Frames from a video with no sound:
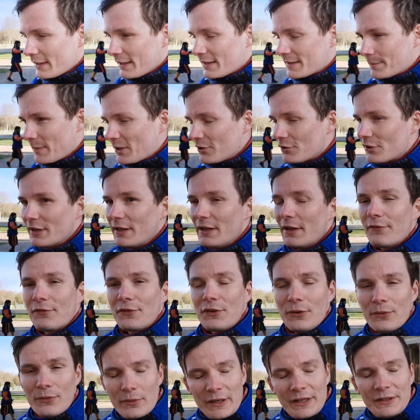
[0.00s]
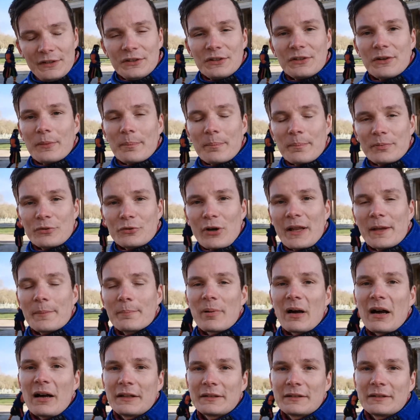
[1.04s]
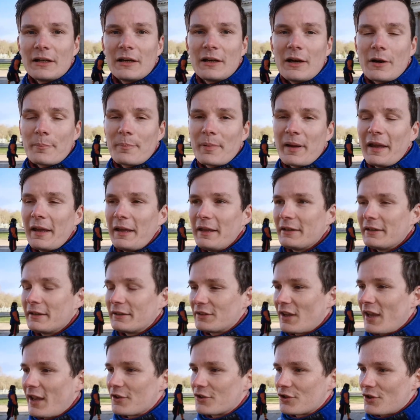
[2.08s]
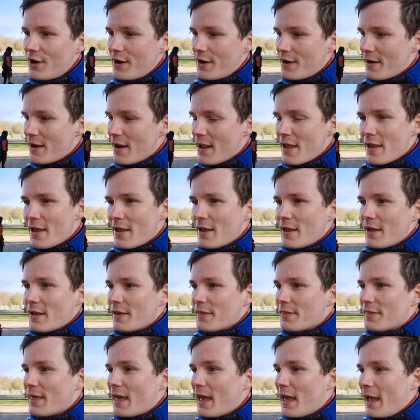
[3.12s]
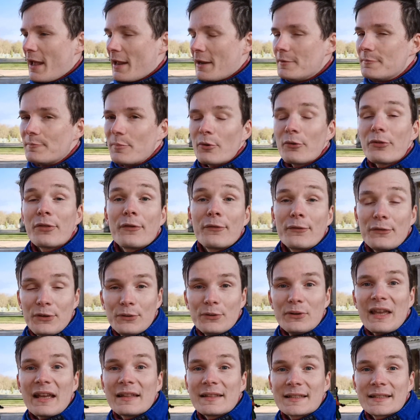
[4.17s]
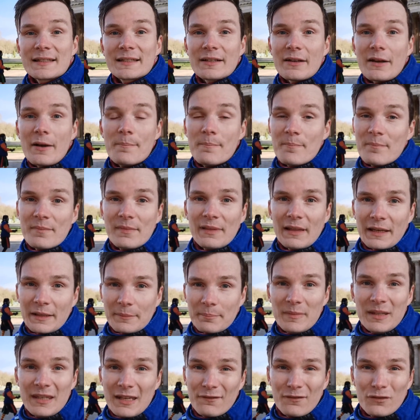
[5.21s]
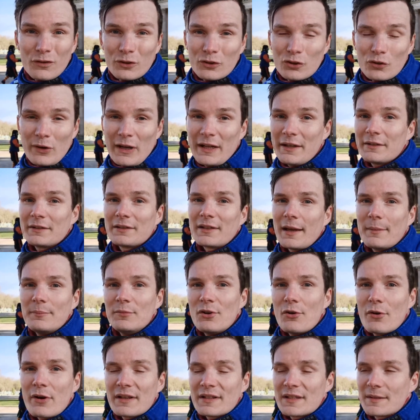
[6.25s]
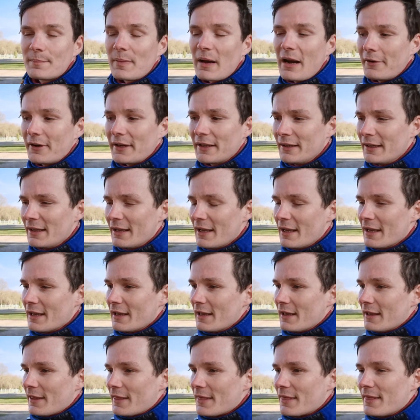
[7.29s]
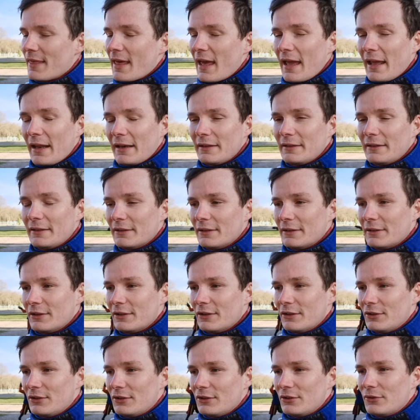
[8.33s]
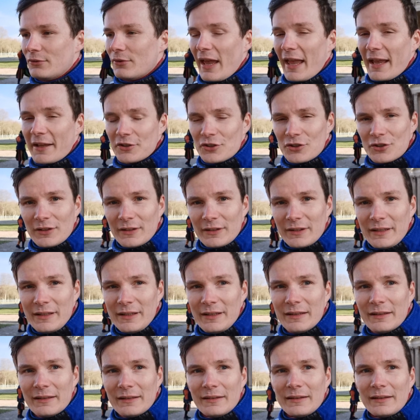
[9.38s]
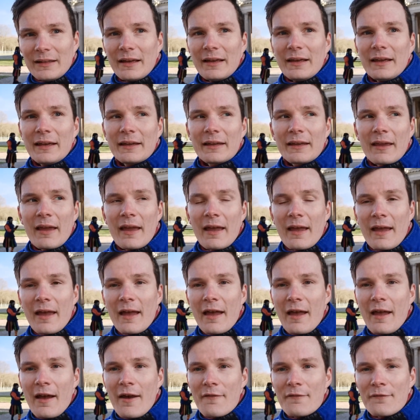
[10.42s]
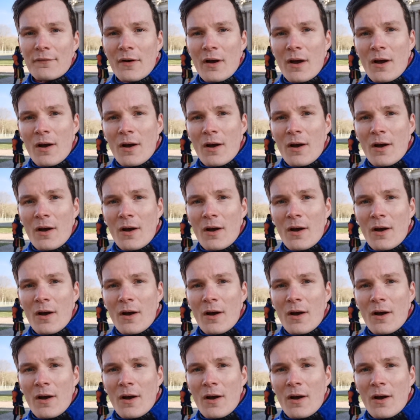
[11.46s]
especially if you and your training partner are paying attention, that both of you get some like meaningful training time during sparring, then you actually like have